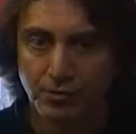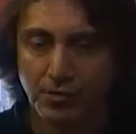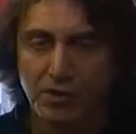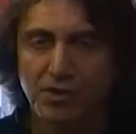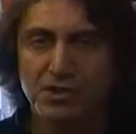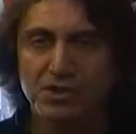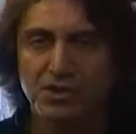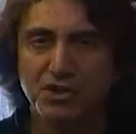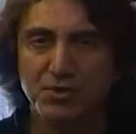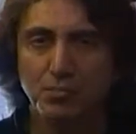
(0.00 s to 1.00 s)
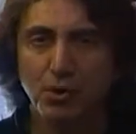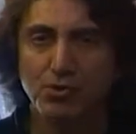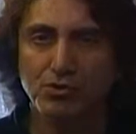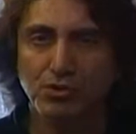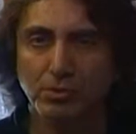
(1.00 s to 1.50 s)
Everything is
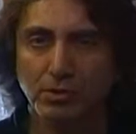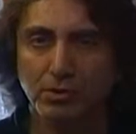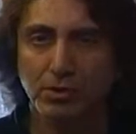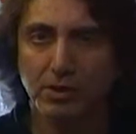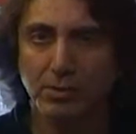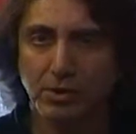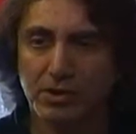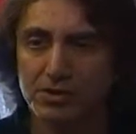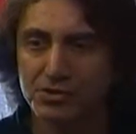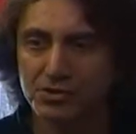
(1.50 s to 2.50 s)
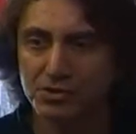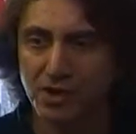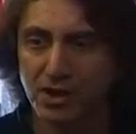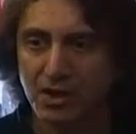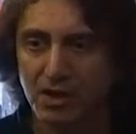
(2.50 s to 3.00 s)
disposable in the American
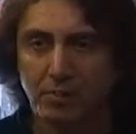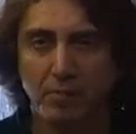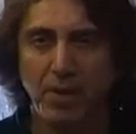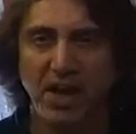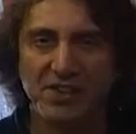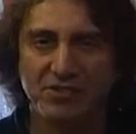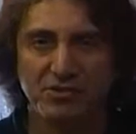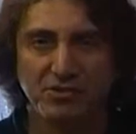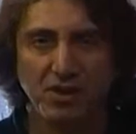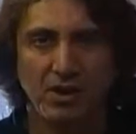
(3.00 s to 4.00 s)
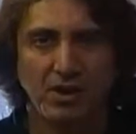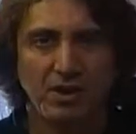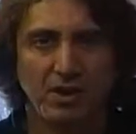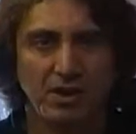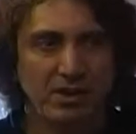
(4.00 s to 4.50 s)
society. Pets,
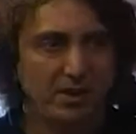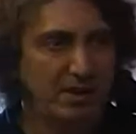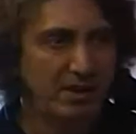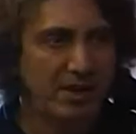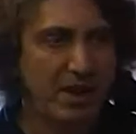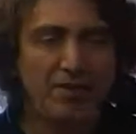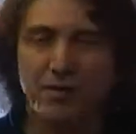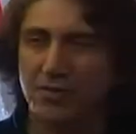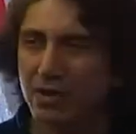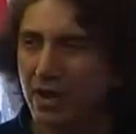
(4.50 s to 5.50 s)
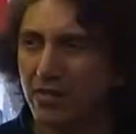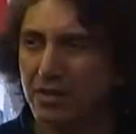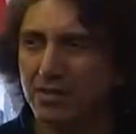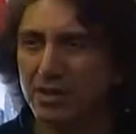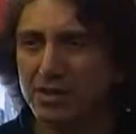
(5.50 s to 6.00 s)
uh, everything.
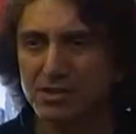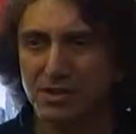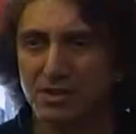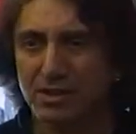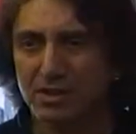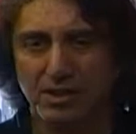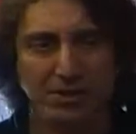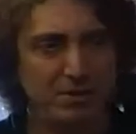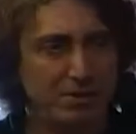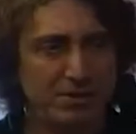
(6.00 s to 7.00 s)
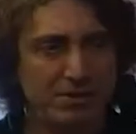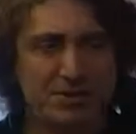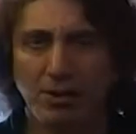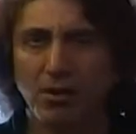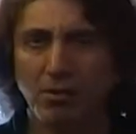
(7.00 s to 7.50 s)
Everything is, uh, you know, it's
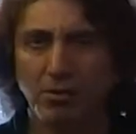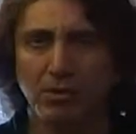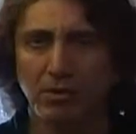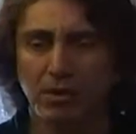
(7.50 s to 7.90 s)
just horrible.